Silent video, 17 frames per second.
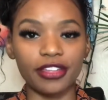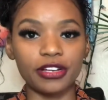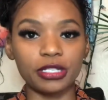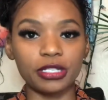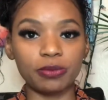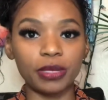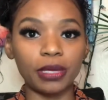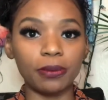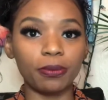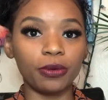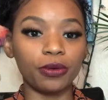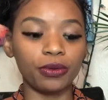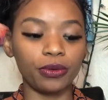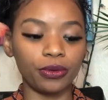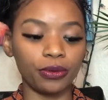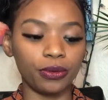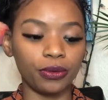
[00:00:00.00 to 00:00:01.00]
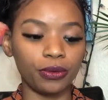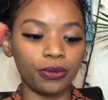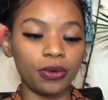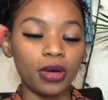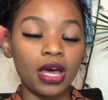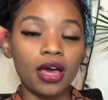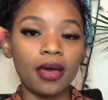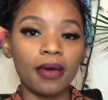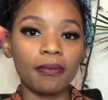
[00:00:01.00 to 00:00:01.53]
There's people who
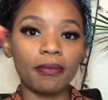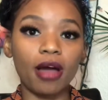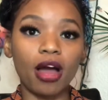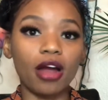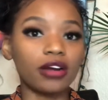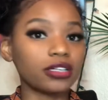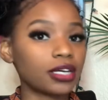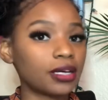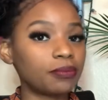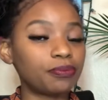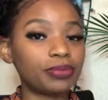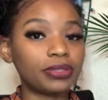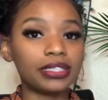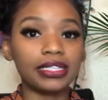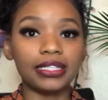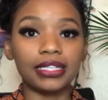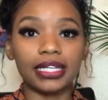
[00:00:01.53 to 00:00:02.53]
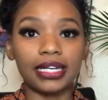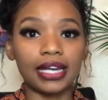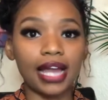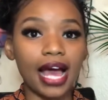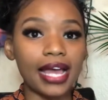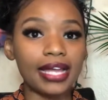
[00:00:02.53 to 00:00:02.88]
are completely not